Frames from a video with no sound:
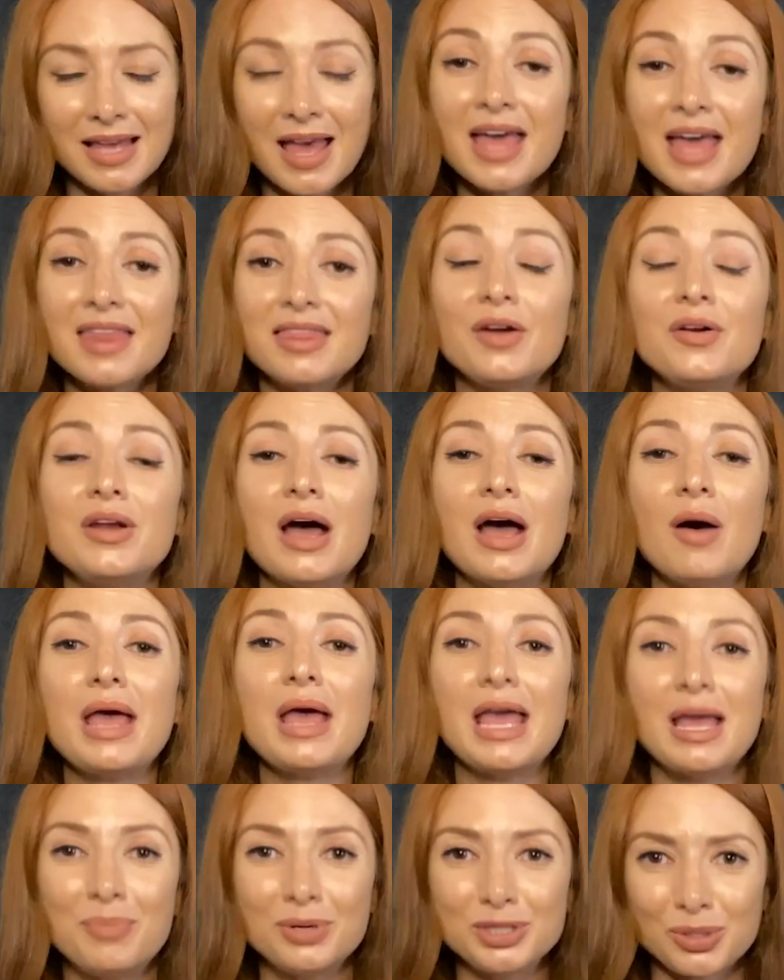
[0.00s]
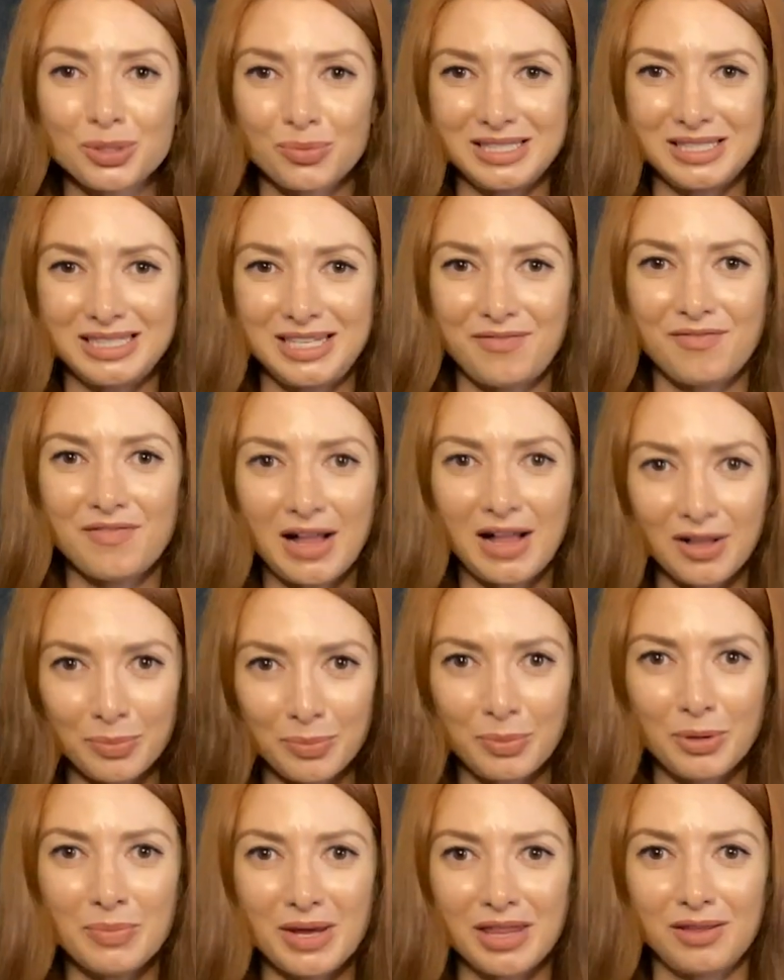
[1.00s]
they are now able to receive valuable
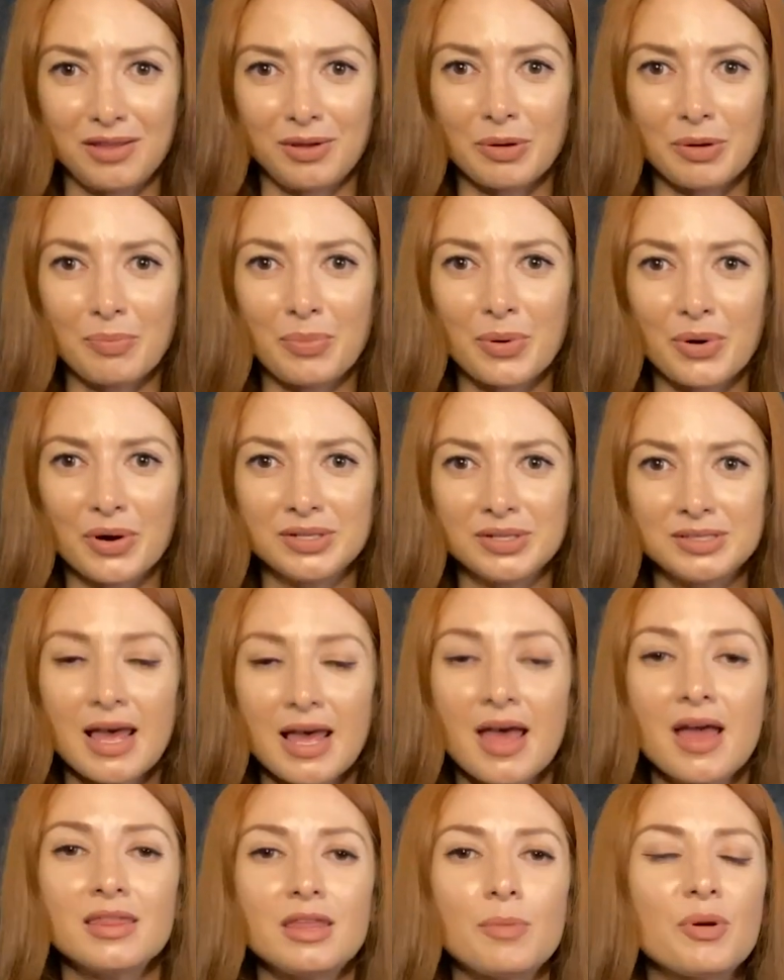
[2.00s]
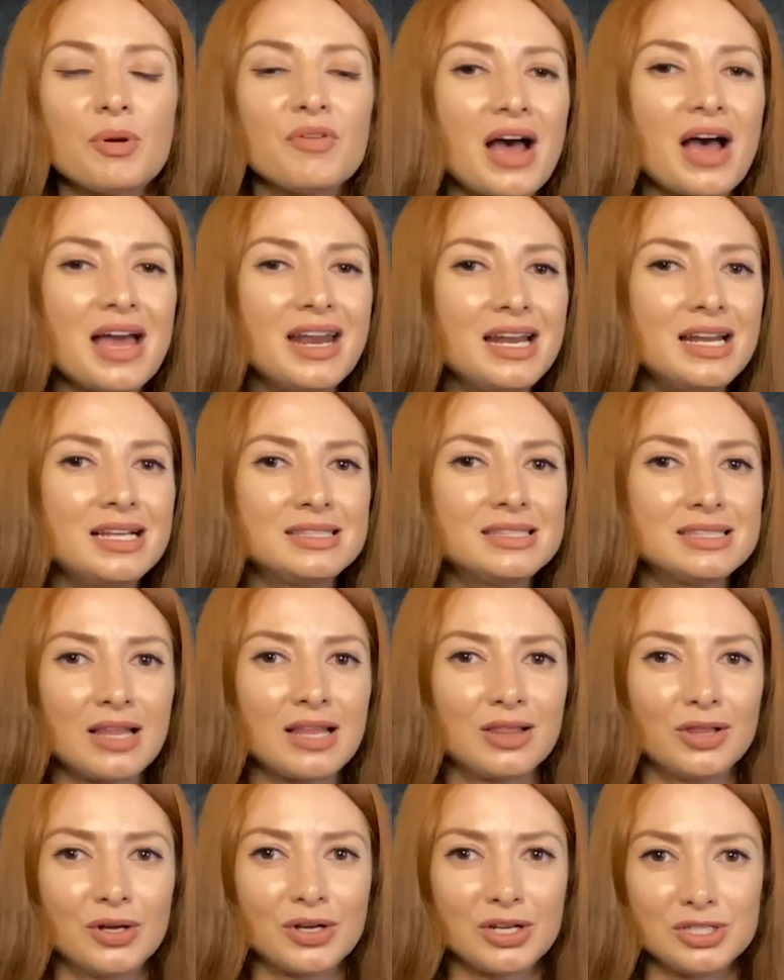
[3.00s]
monthly reports that provide an inside
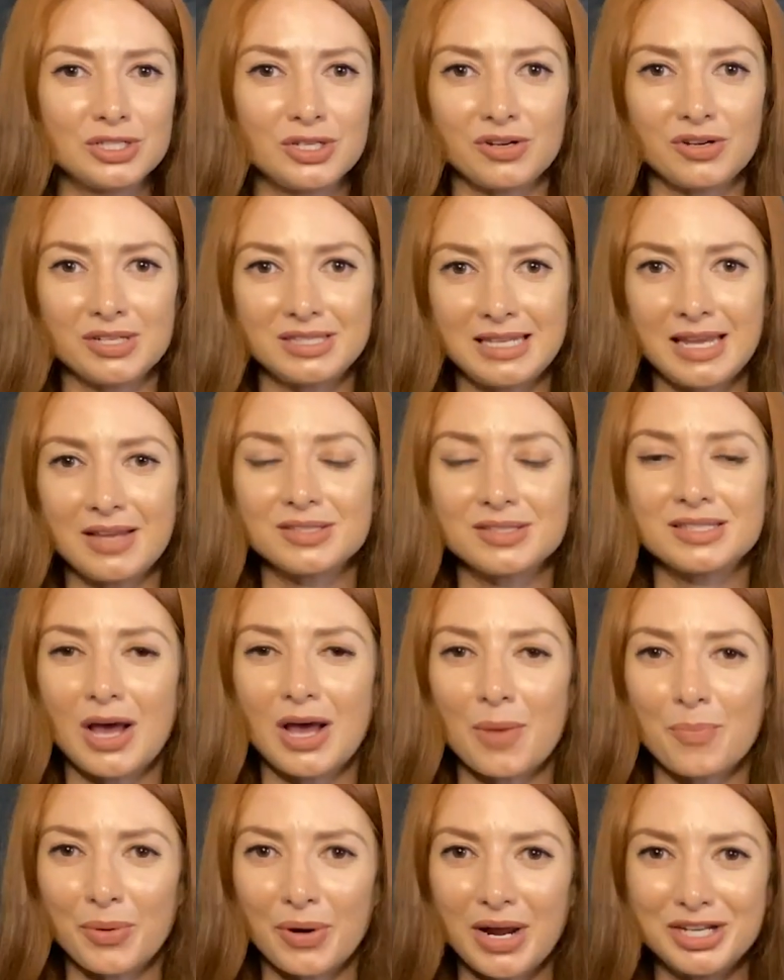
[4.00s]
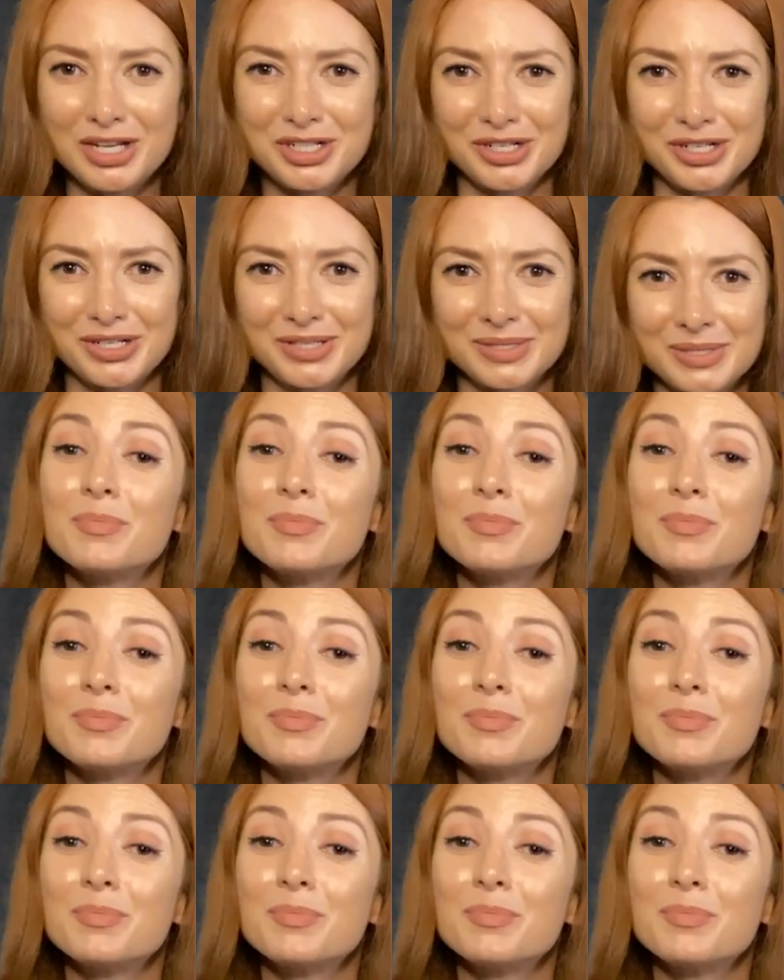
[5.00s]
look into their sales and operations.